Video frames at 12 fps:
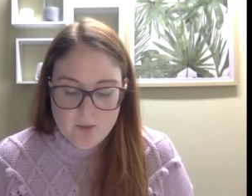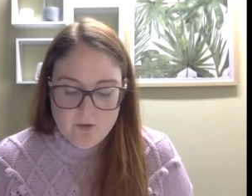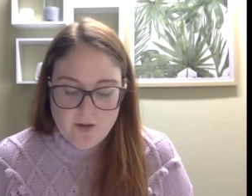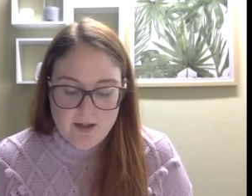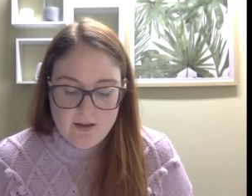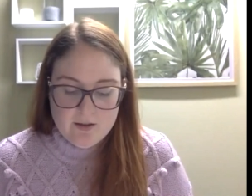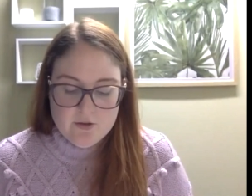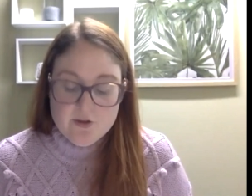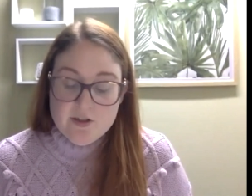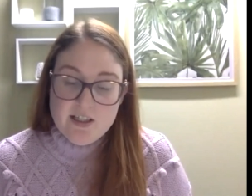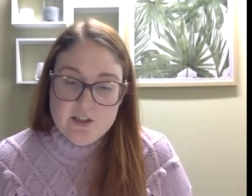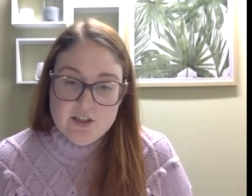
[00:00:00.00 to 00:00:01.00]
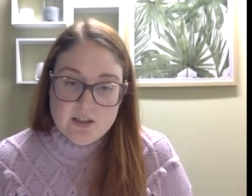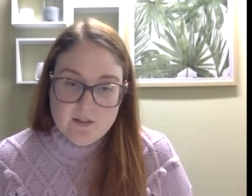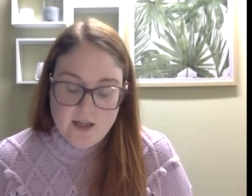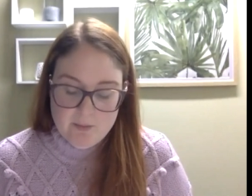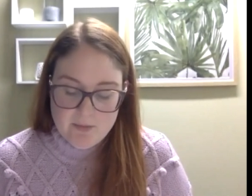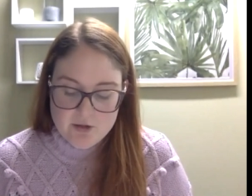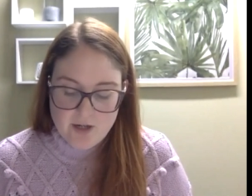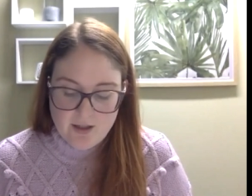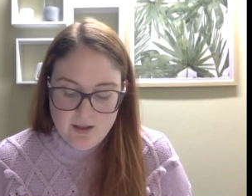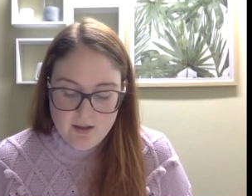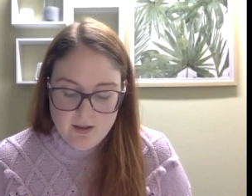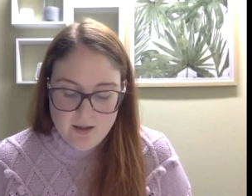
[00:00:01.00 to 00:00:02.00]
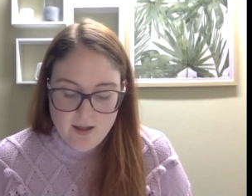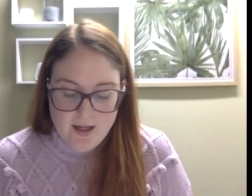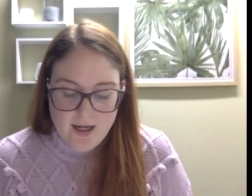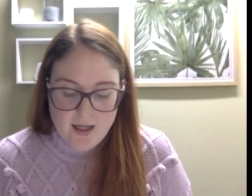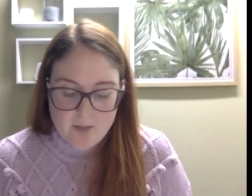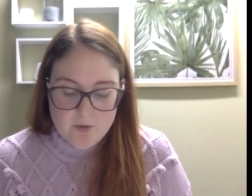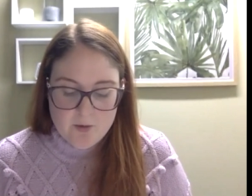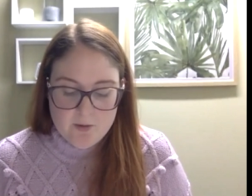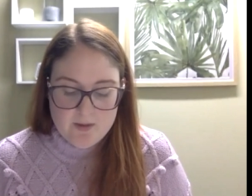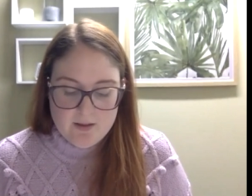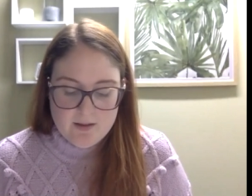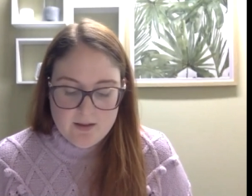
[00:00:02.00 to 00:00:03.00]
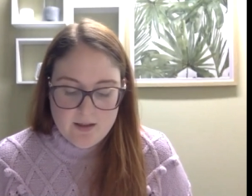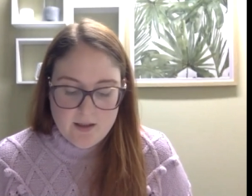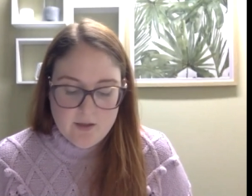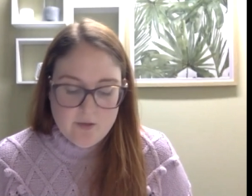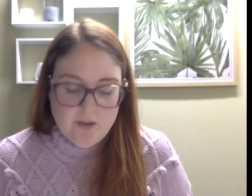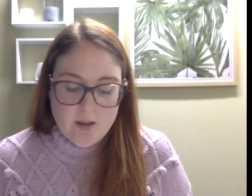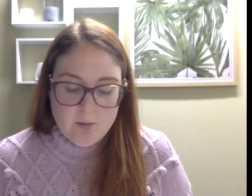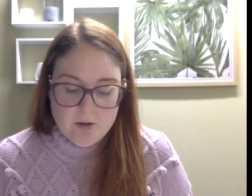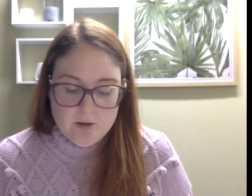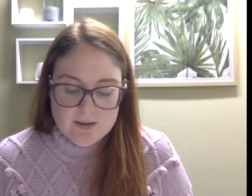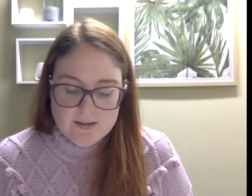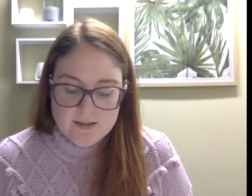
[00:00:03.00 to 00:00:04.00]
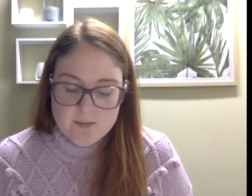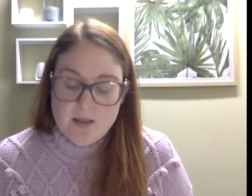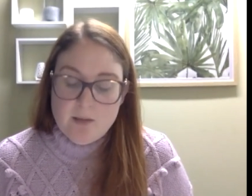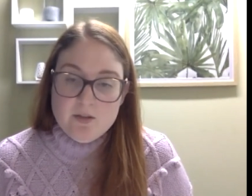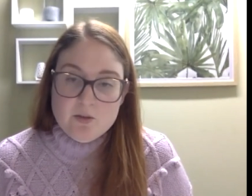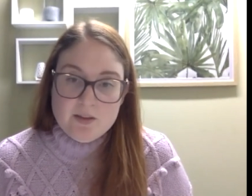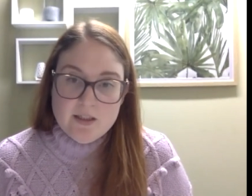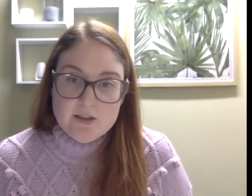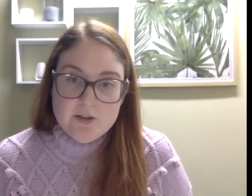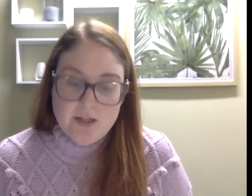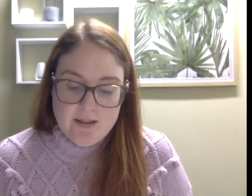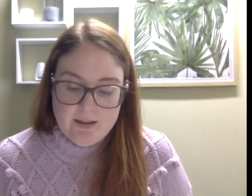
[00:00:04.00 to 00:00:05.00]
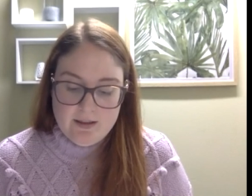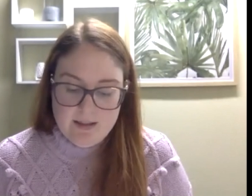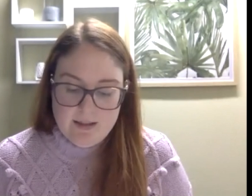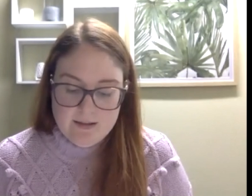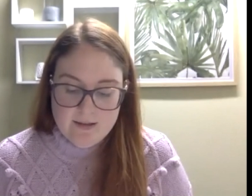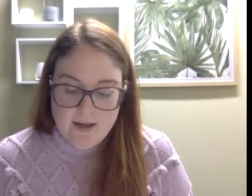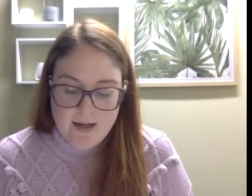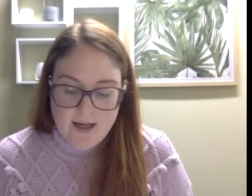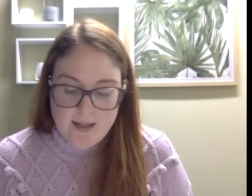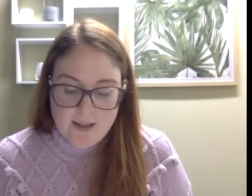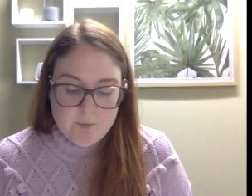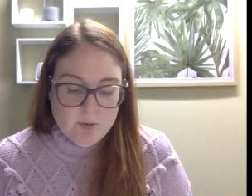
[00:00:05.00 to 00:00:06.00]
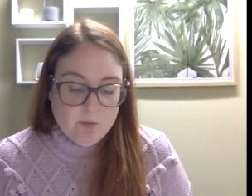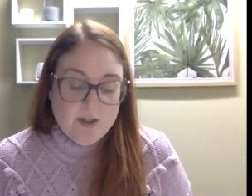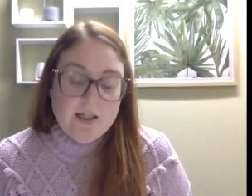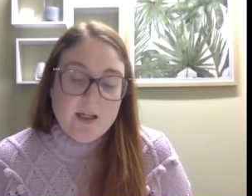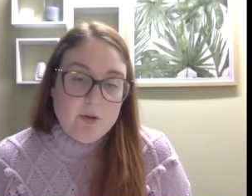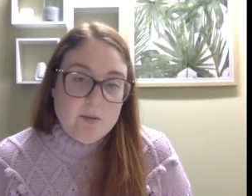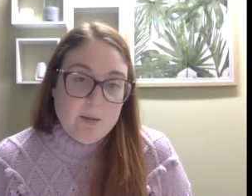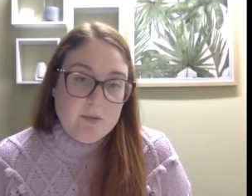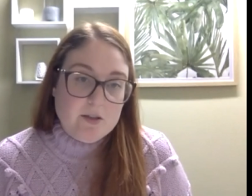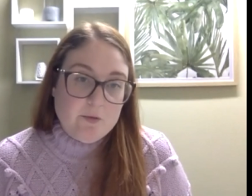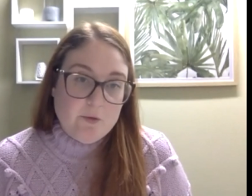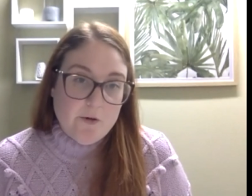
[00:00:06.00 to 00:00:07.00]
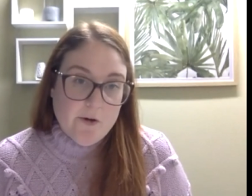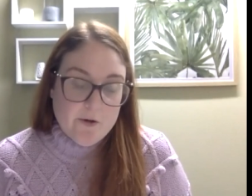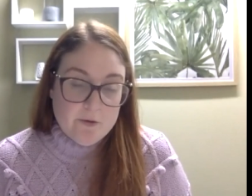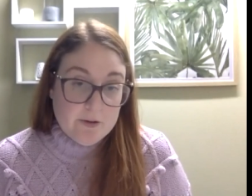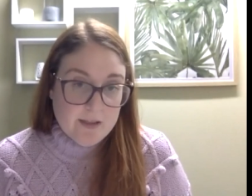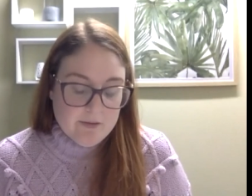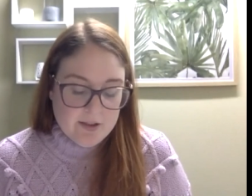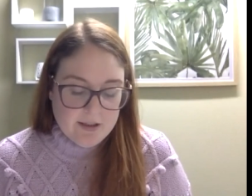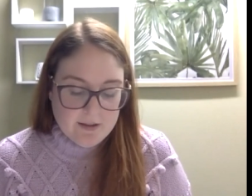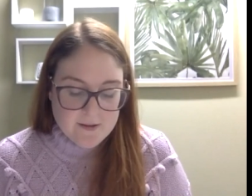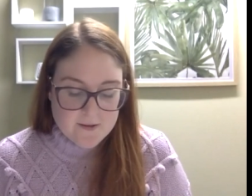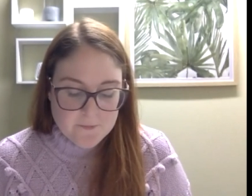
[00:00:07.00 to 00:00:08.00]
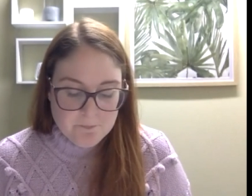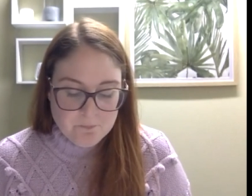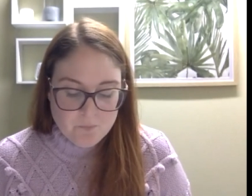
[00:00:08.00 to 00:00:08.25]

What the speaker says: provider, Strategic Alignment Training, who are available to assist members with their training needs and have been working with members for over 11 years.